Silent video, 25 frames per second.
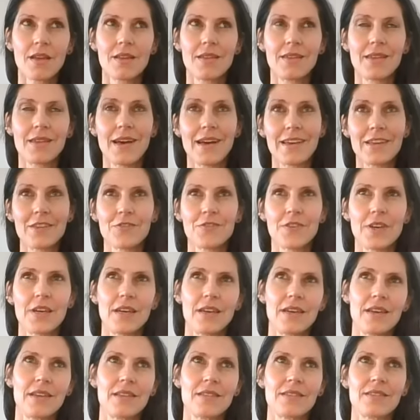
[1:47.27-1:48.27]
Life
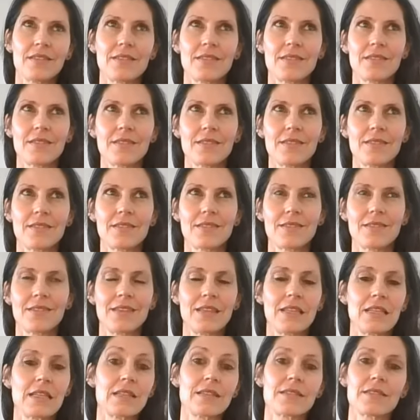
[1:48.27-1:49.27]
has
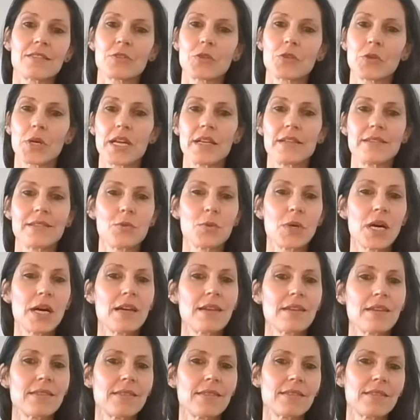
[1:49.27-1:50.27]
its crazy
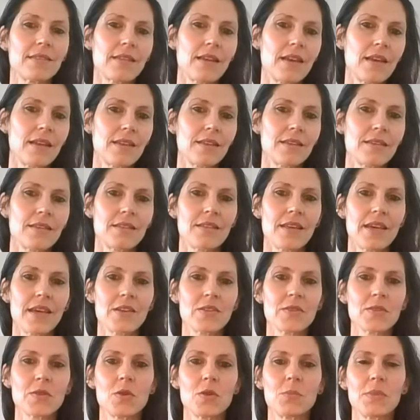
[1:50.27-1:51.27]
ways, and there
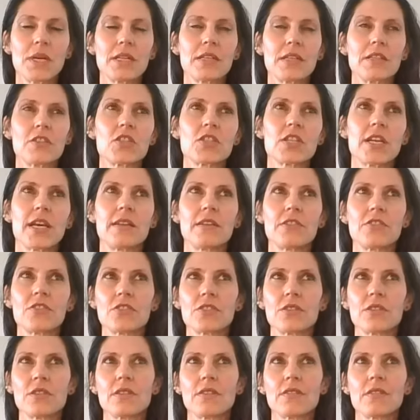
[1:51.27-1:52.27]
are so many
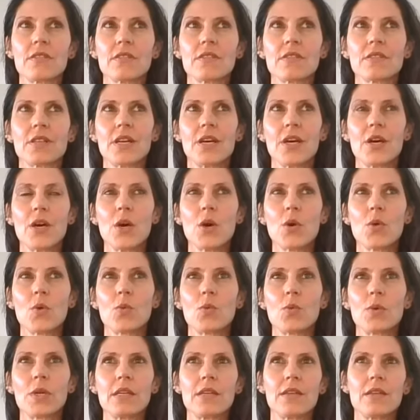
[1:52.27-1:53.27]
challenges
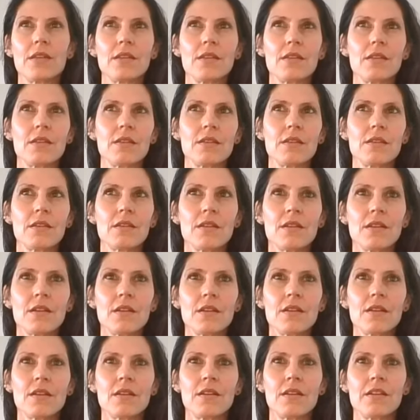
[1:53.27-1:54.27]
we
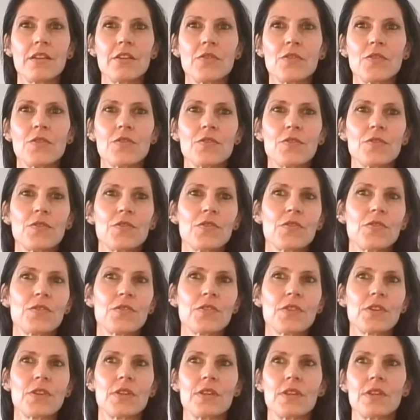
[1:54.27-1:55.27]
live
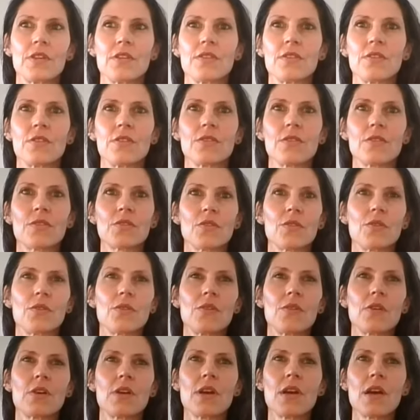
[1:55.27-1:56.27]

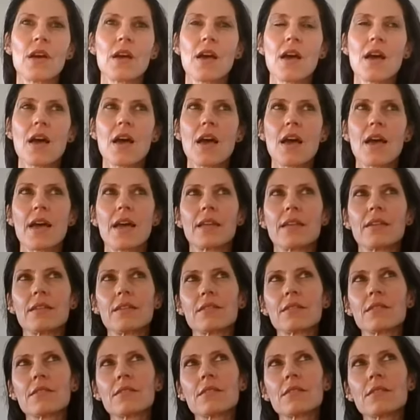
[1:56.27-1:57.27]
through,
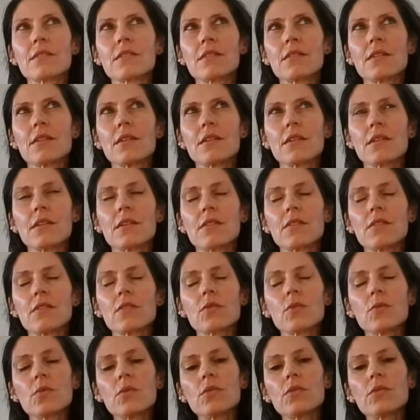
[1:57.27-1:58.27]
and it's
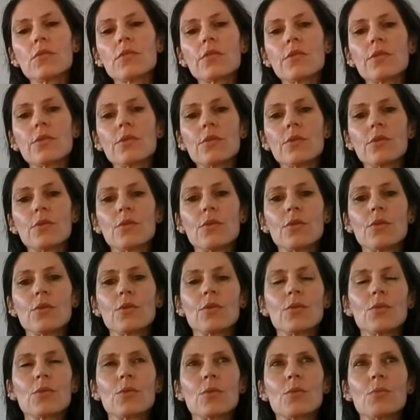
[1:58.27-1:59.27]
good
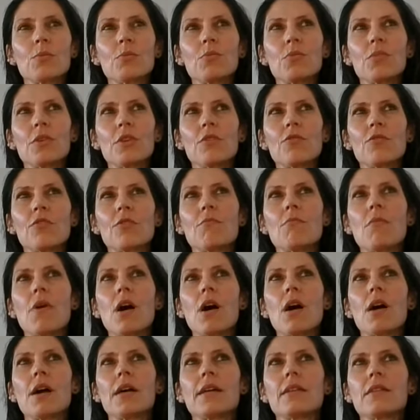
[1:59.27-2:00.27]
to be
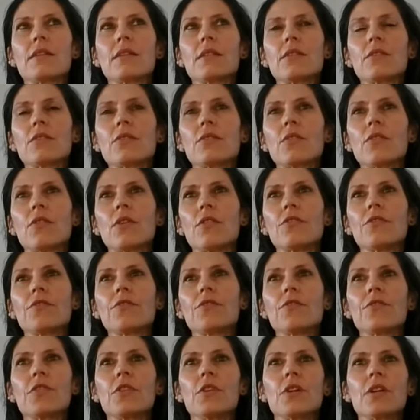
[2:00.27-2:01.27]
reminded of
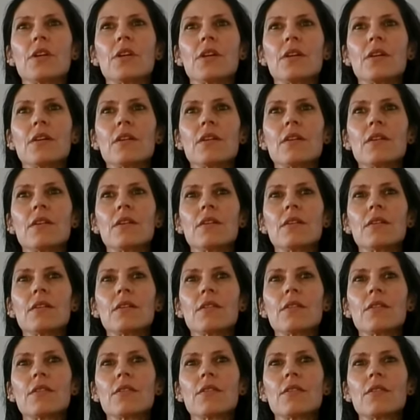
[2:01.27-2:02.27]

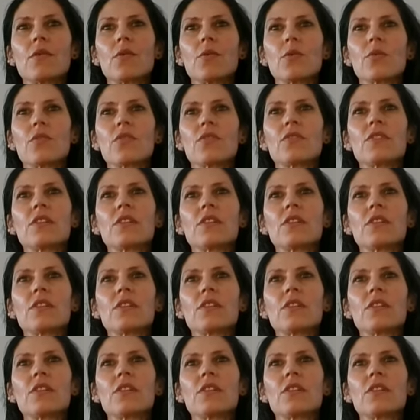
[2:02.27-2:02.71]
those